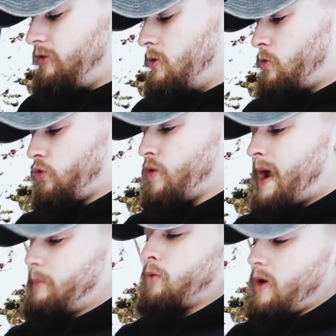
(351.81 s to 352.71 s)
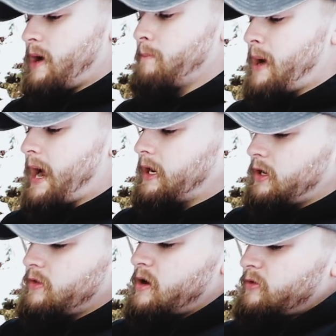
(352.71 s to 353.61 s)
you cram pack it
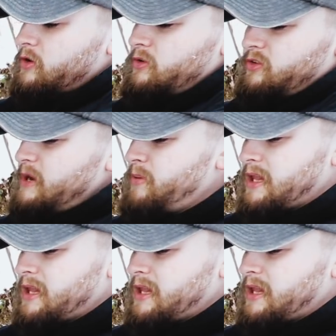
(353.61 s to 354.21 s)
in there. So just keep it